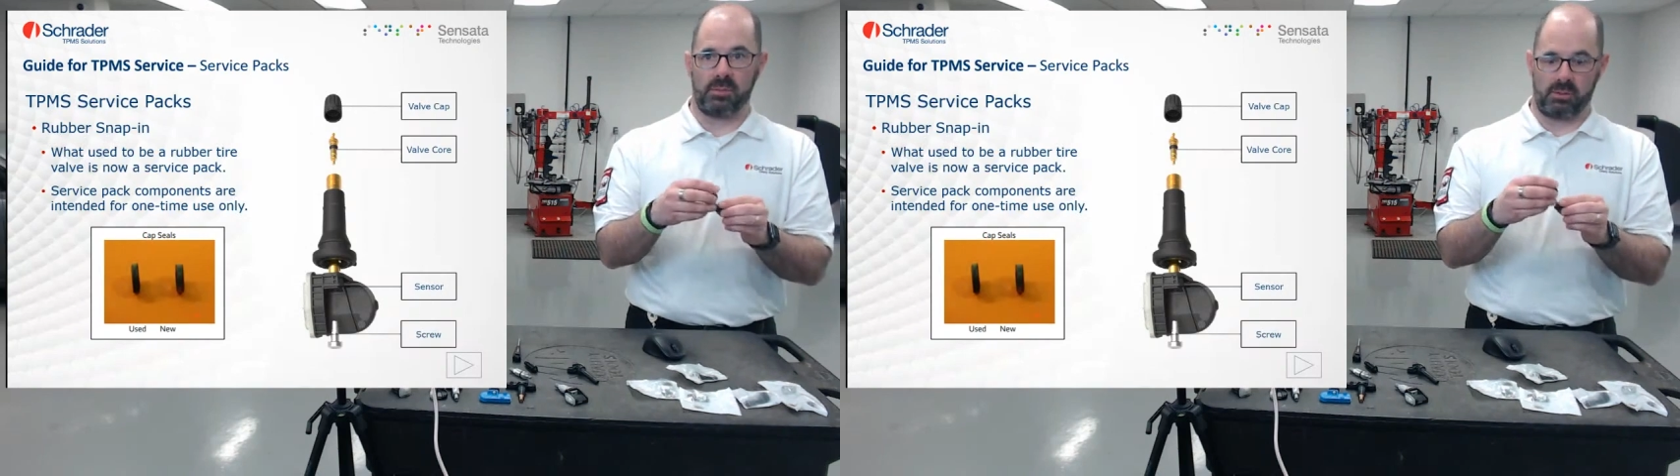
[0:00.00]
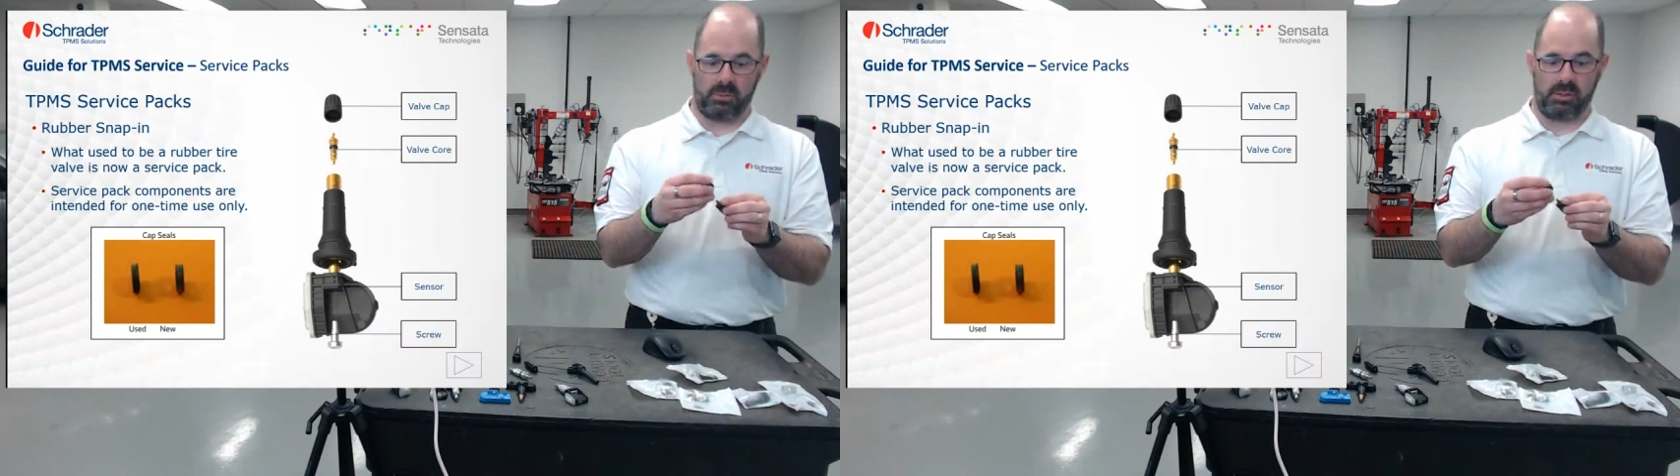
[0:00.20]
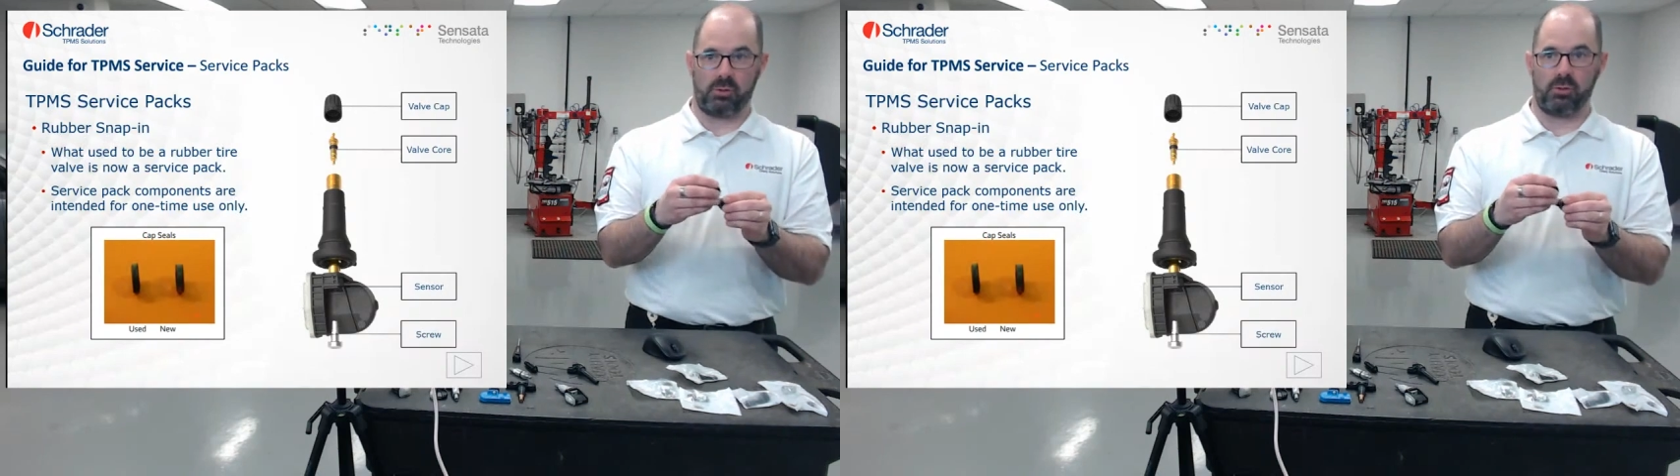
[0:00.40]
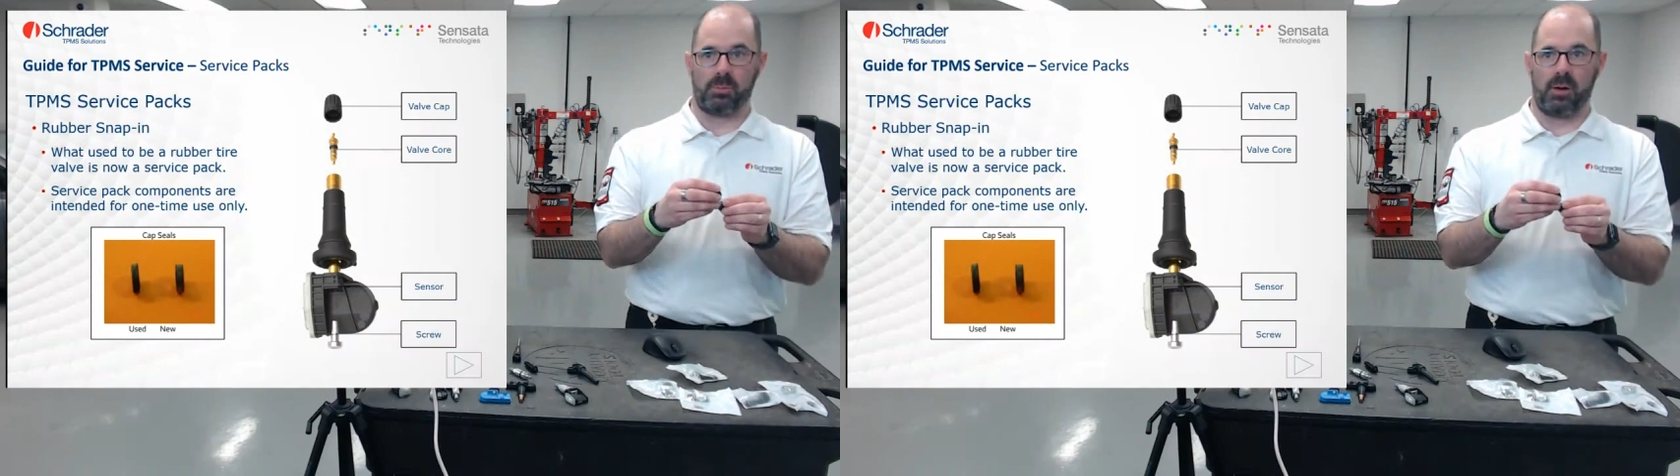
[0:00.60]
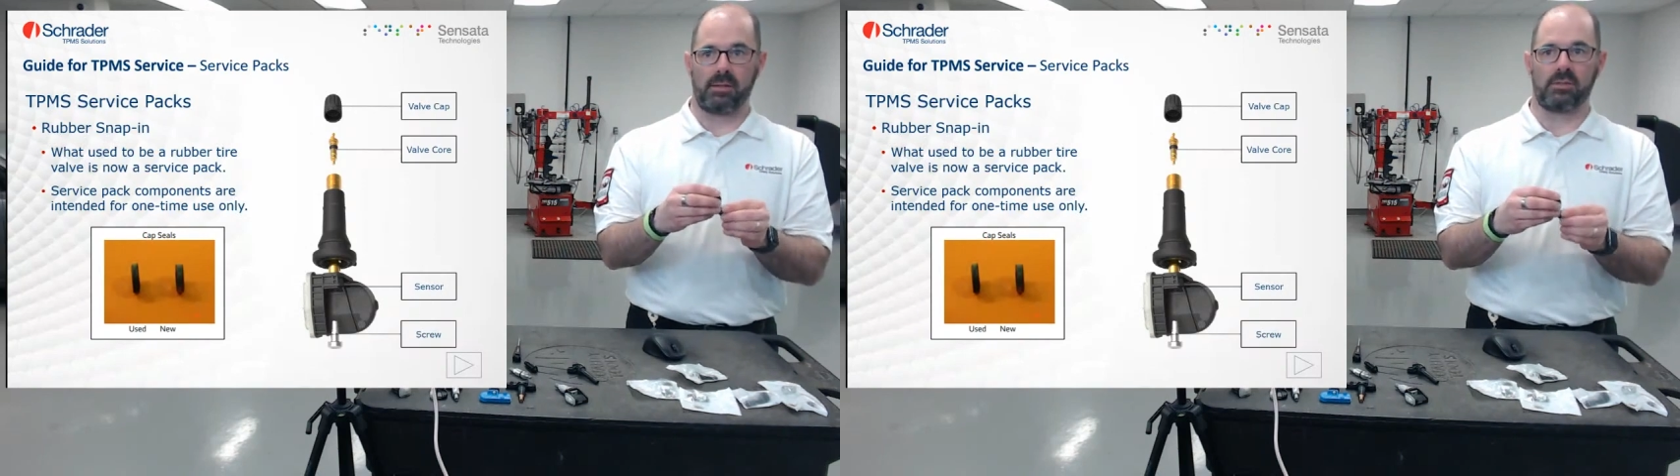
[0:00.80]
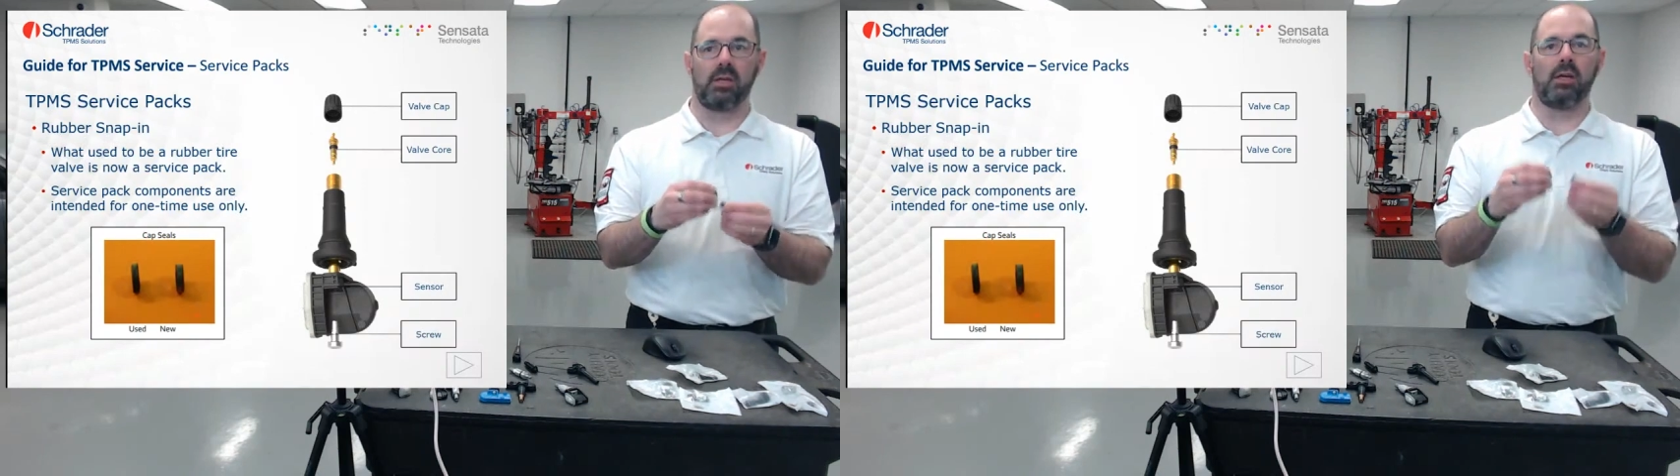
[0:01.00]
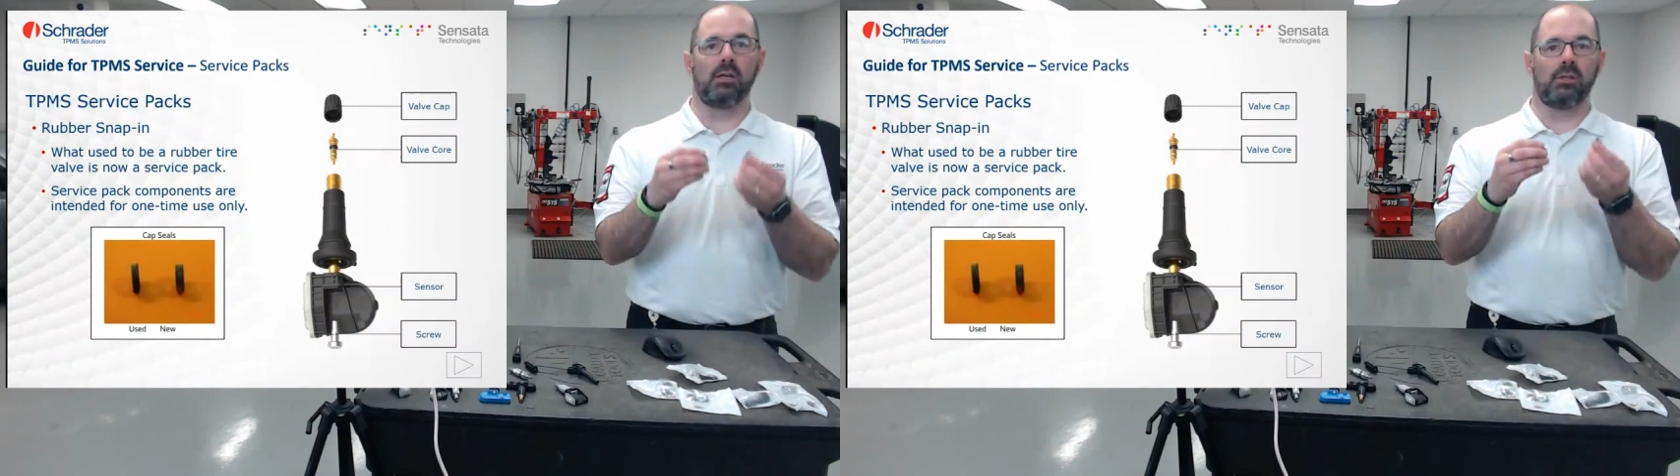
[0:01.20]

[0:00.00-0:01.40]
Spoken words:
between 2 parts,